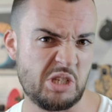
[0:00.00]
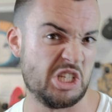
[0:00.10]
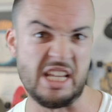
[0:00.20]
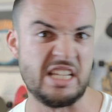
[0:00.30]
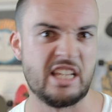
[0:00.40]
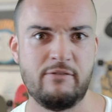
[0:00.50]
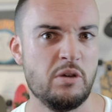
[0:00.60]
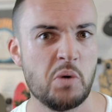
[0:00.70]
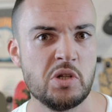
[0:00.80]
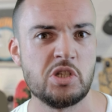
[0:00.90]
seat if
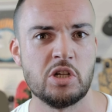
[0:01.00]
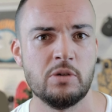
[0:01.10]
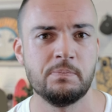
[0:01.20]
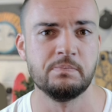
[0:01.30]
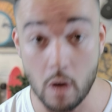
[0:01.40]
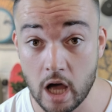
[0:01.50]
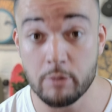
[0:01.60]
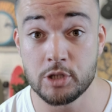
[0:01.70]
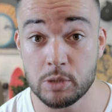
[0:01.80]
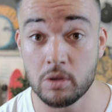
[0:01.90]
you want to. Why
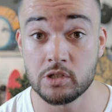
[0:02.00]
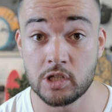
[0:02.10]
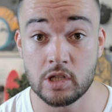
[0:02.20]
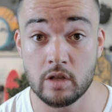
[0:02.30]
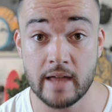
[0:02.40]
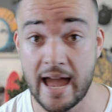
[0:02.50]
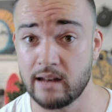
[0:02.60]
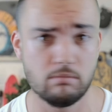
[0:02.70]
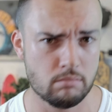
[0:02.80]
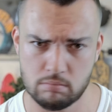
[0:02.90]
would you want to do that?
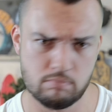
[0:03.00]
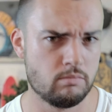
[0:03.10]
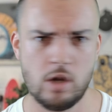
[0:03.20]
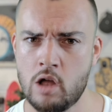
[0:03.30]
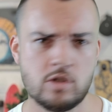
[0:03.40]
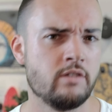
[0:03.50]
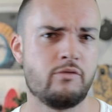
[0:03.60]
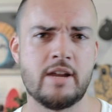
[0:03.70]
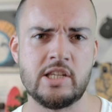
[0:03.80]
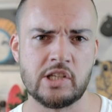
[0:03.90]
Lots
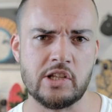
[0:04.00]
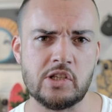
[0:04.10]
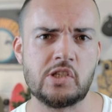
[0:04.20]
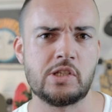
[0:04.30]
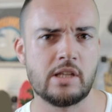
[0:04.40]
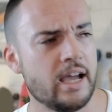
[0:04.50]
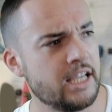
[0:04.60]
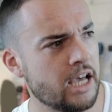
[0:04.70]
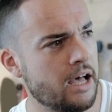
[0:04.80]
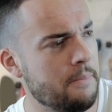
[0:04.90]
of reasons,
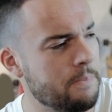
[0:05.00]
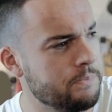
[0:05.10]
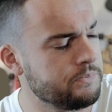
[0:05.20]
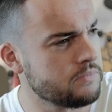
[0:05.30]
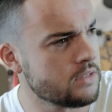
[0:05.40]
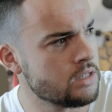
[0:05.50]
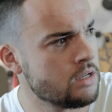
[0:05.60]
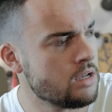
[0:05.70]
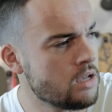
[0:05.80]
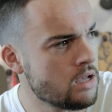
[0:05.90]
like,
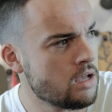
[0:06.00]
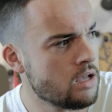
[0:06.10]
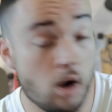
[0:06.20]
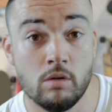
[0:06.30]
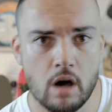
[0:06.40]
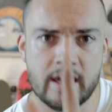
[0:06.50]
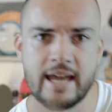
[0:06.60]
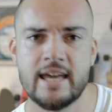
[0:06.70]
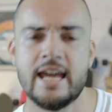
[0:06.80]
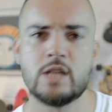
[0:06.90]
Oh,
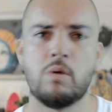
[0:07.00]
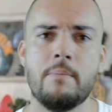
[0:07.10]
okay, here's